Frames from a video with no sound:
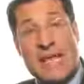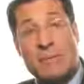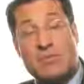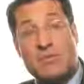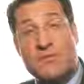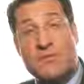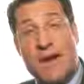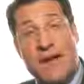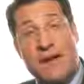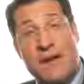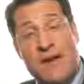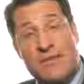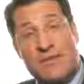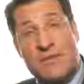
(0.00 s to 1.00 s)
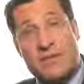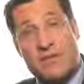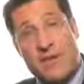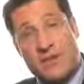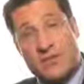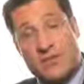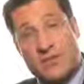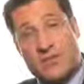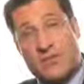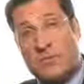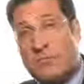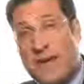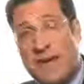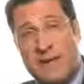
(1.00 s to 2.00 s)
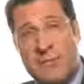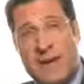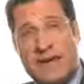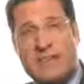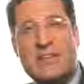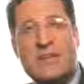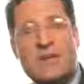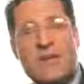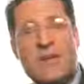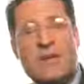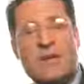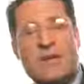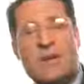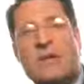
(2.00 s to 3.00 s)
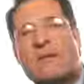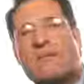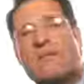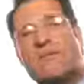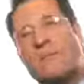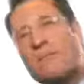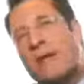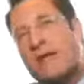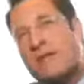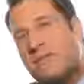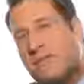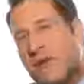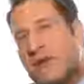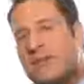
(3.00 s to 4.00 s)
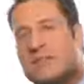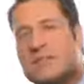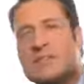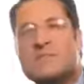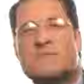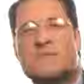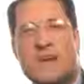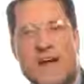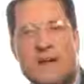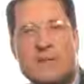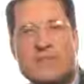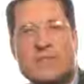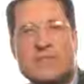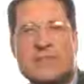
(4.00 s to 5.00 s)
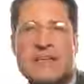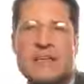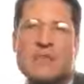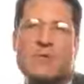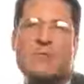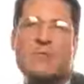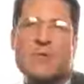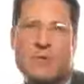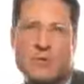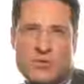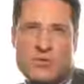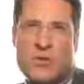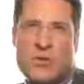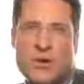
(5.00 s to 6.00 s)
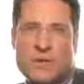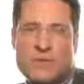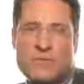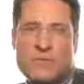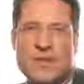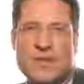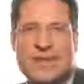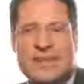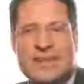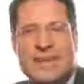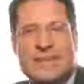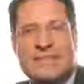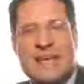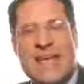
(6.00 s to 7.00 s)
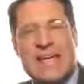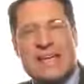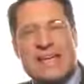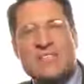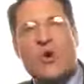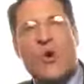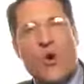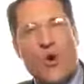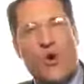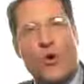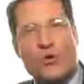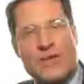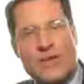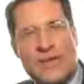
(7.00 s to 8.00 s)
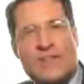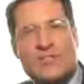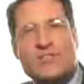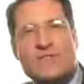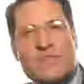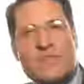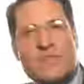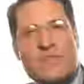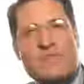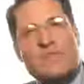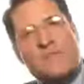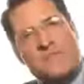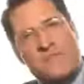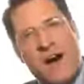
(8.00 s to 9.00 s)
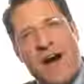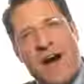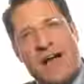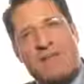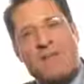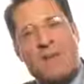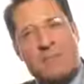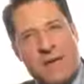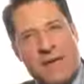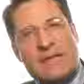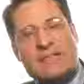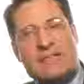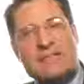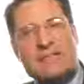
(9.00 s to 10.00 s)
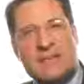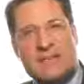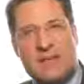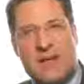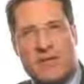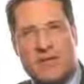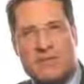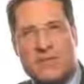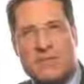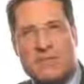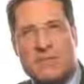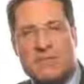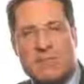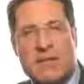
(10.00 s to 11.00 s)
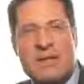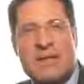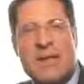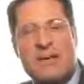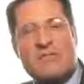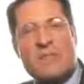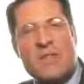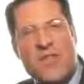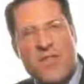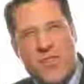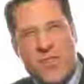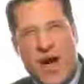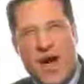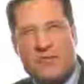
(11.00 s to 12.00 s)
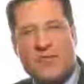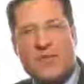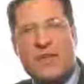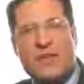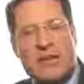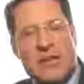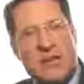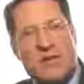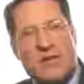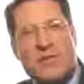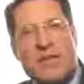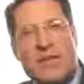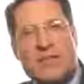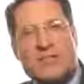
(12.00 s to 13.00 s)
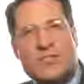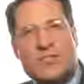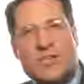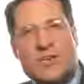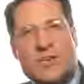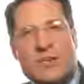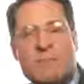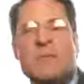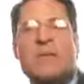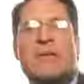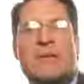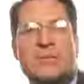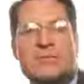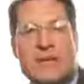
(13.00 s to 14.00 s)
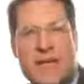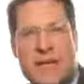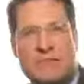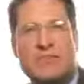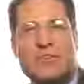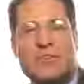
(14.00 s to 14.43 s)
It's able to fight off infections from many bacteria, from many funguses, viruses, and even protozoa. Taken as a whole, each of these 5 amazing technologies have been thoughtfully and carefully engineered into